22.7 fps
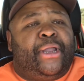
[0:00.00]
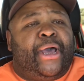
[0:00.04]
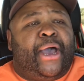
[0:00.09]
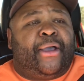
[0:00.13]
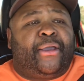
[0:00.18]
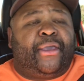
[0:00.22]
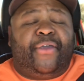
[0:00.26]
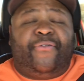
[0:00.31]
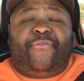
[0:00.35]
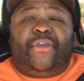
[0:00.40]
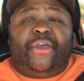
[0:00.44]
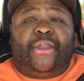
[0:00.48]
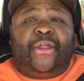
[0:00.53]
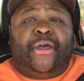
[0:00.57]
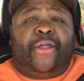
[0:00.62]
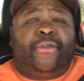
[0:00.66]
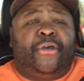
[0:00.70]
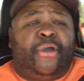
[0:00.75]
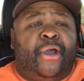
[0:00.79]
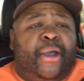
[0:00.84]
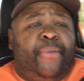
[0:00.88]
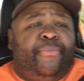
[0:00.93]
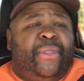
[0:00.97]
I'll give you another
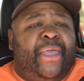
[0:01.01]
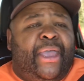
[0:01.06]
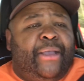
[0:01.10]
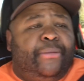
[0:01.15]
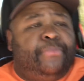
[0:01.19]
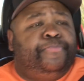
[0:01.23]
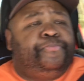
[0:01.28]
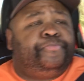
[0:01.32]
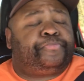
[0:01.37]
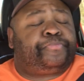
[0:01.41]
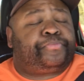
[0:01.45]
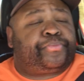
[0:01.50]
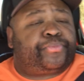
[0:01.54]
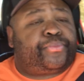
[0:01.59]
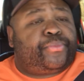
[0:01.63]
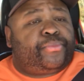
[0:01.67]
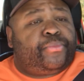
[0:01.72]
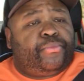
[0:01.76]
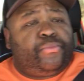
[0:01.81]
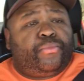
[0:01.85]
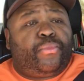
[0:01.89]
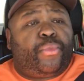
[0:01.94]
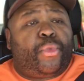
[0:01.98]
update
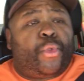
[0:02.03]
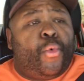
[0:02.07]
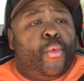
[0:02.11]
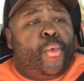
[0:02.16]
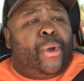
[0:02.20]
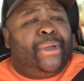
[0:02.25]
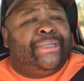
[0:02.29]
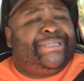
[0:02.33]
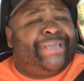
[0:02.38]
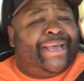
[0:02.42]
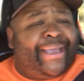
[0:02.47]
once